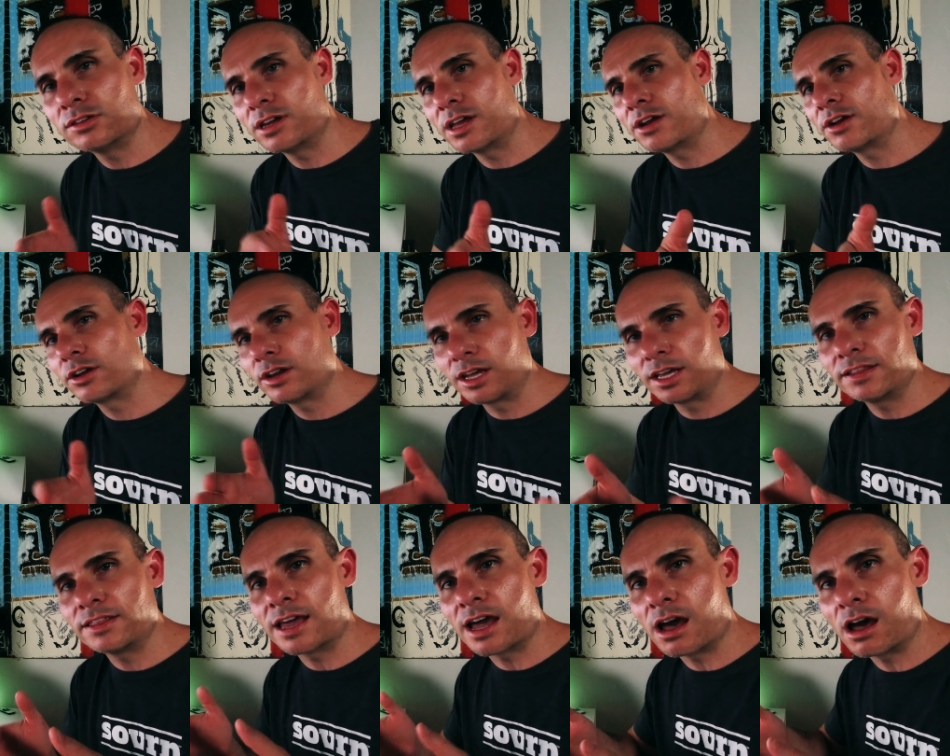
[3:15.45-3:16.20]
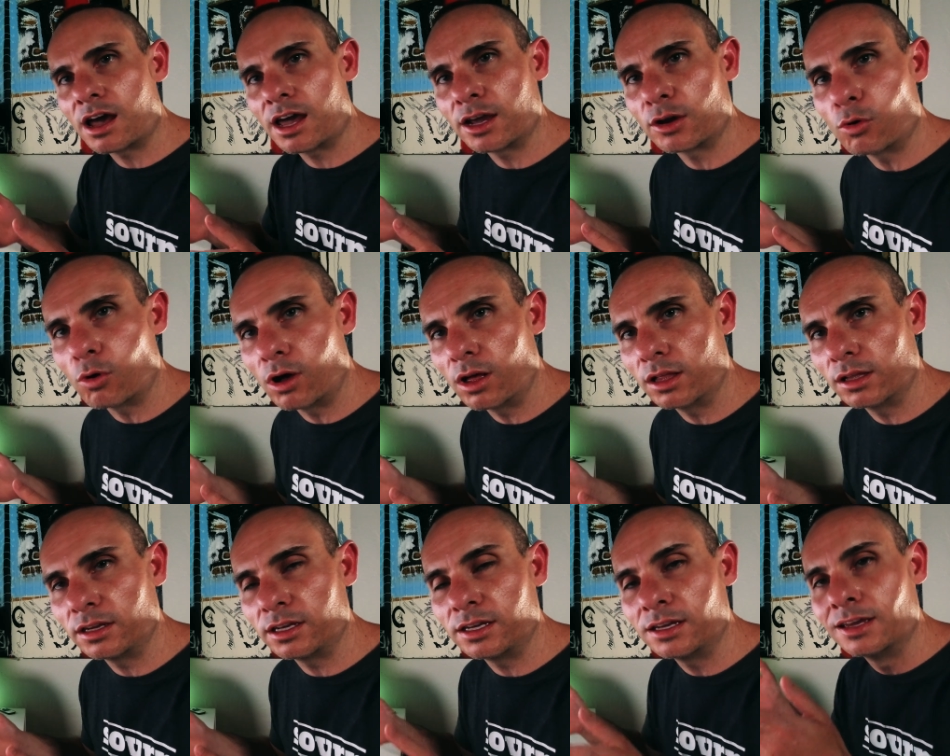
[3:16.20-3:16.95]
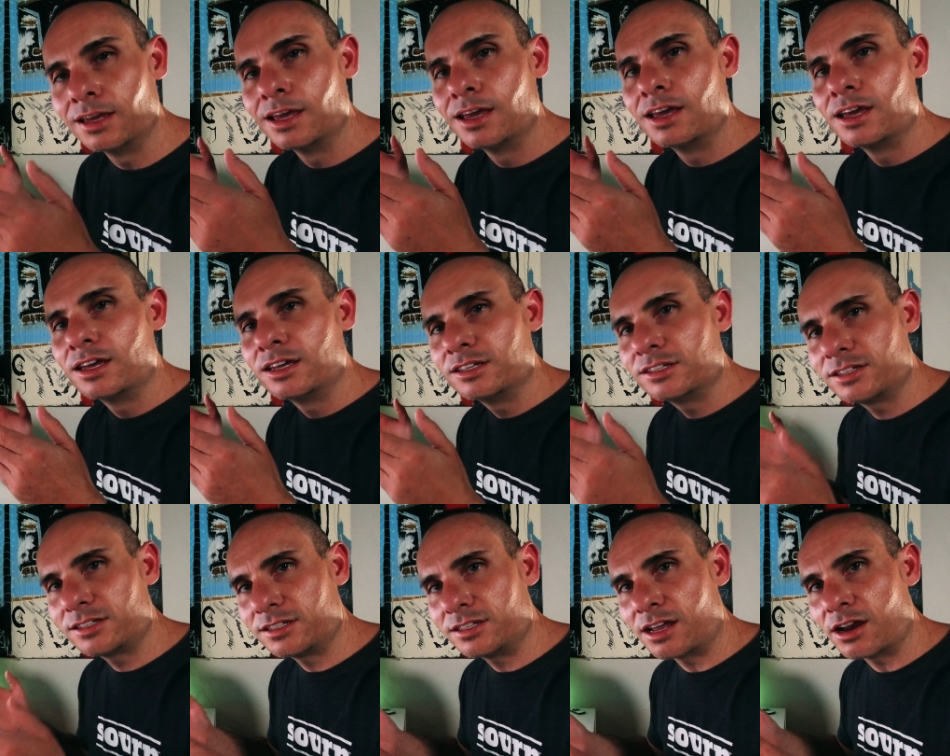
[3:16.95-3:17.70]
So now you're going to get that high quality
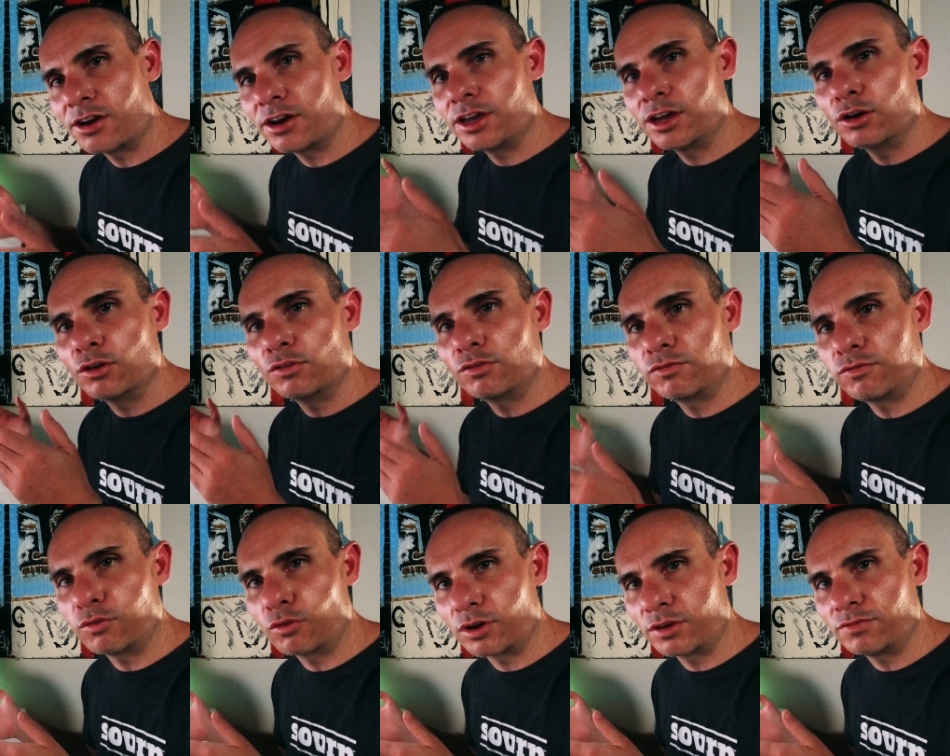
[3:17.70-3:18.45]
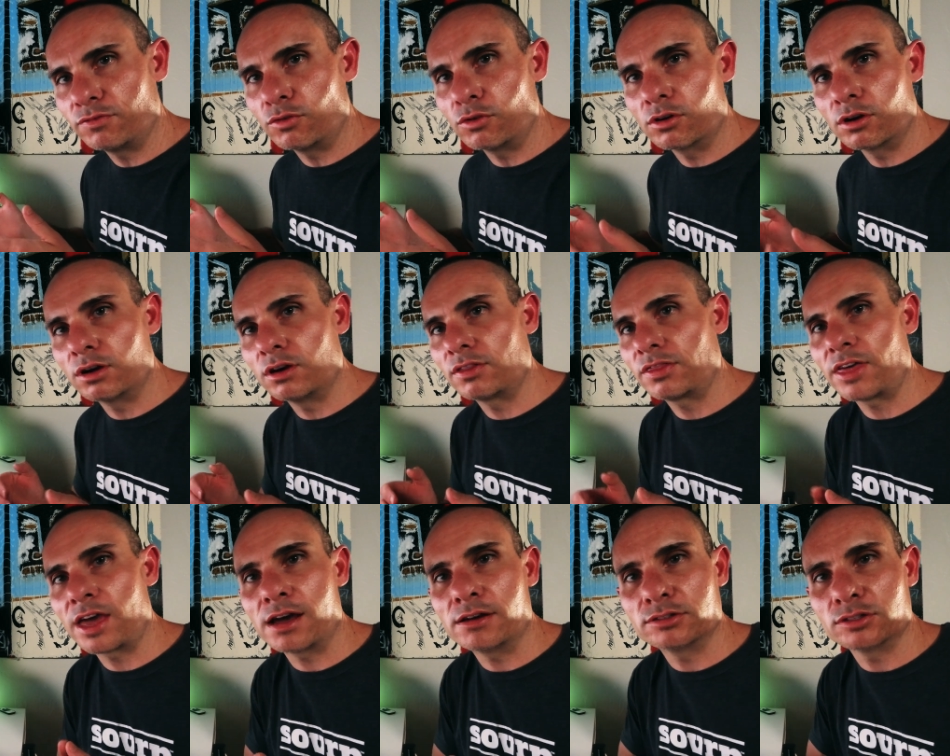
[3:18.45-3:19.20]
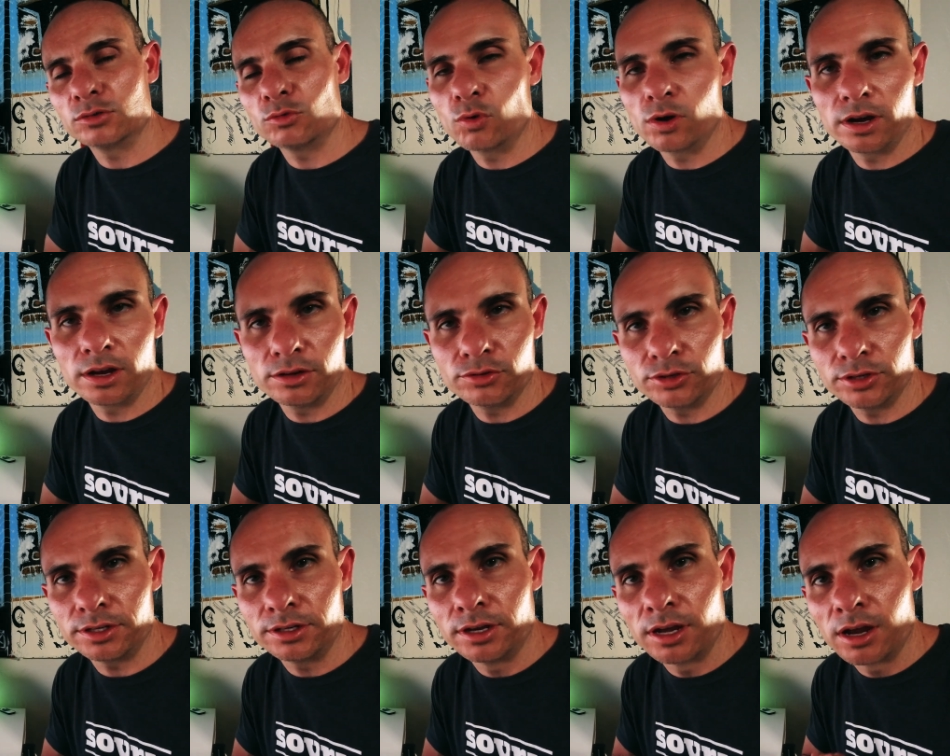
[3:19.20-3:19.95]
stereo
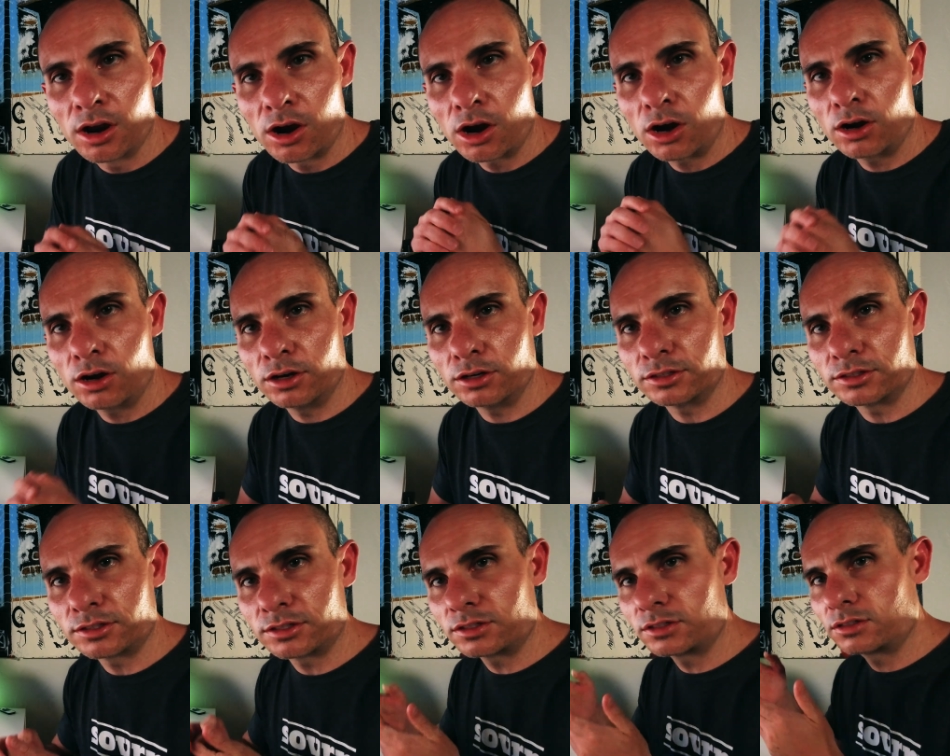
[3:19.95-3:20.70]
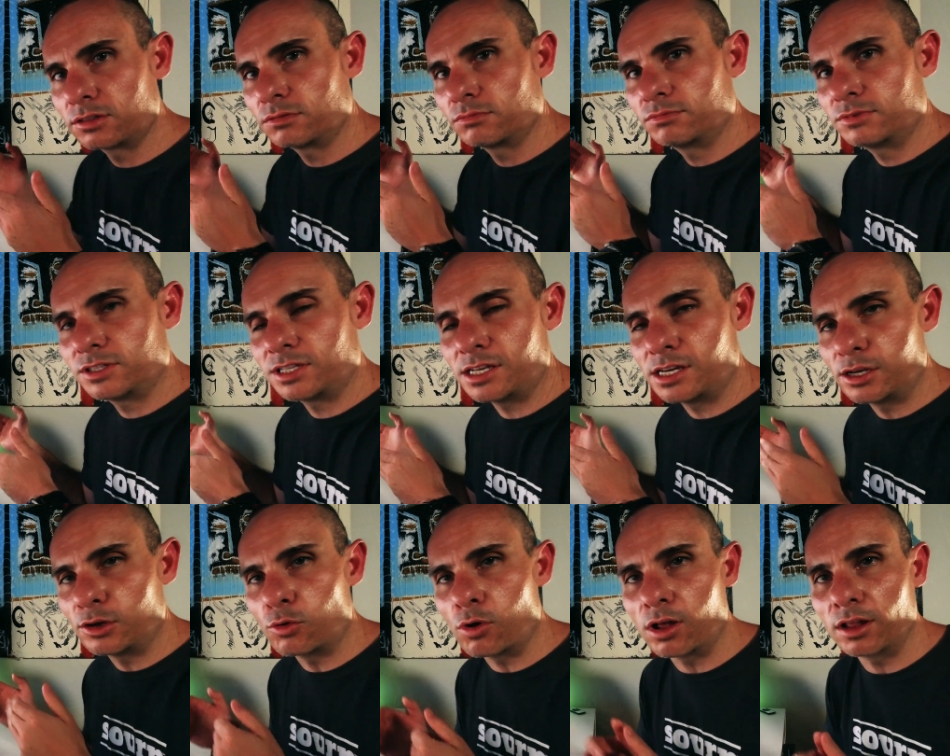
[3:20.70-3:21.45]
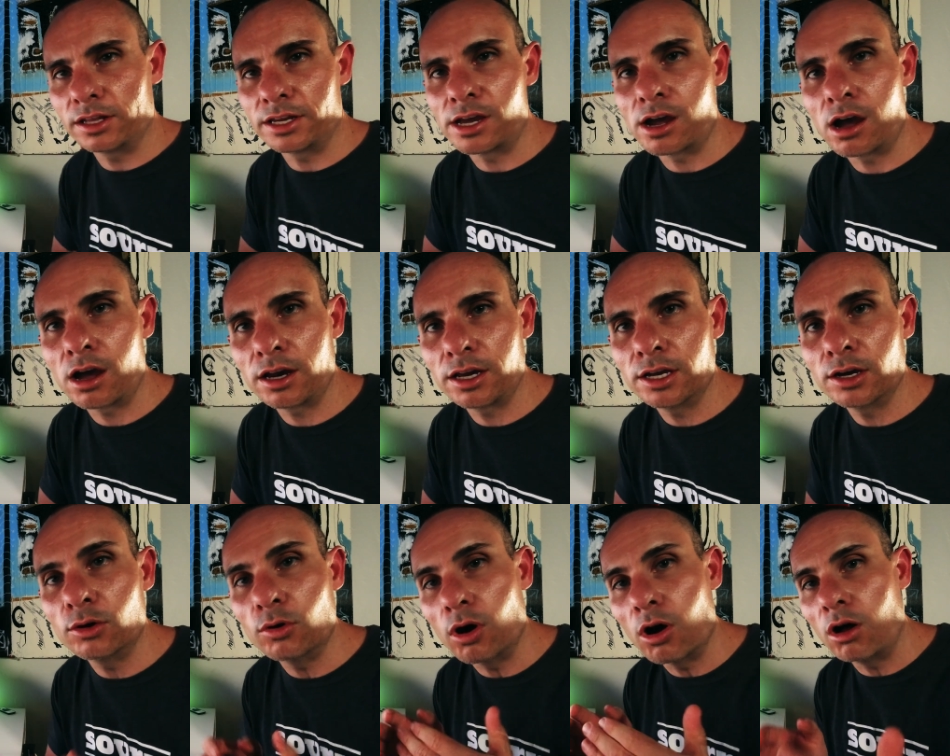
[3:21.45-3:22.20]
44,100 hertz, CD quality
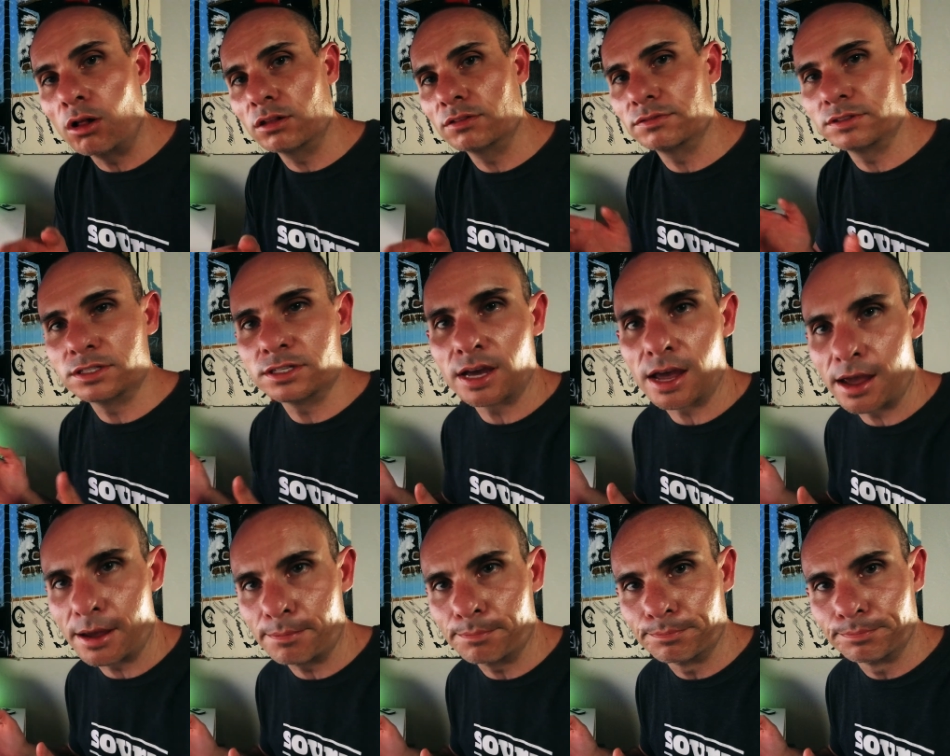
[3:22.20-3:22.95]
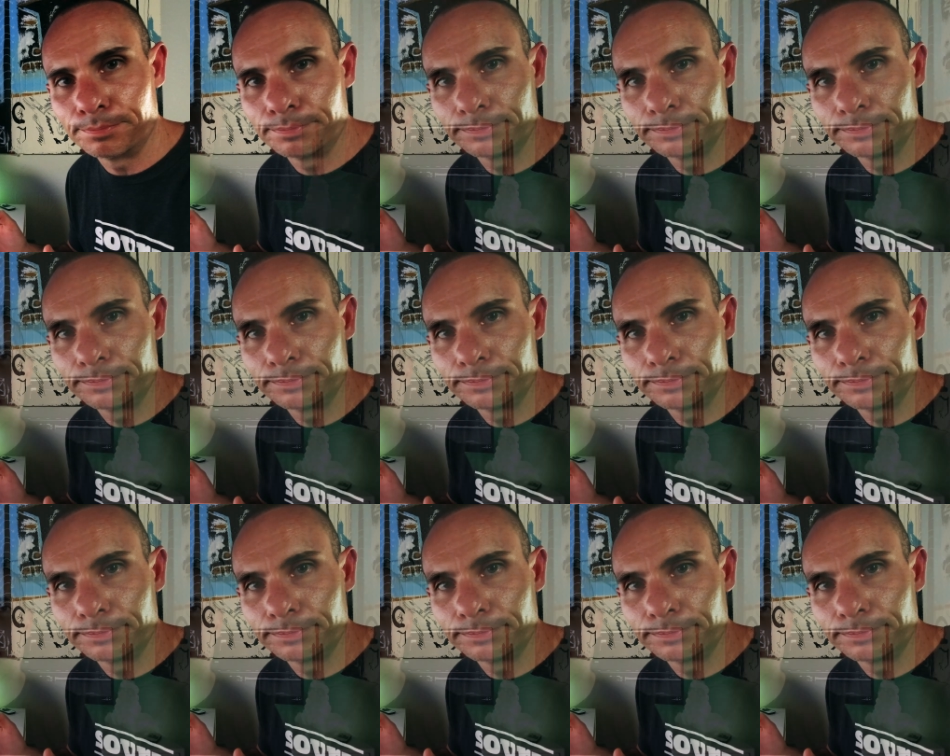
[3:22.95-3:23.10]
audio all of the time.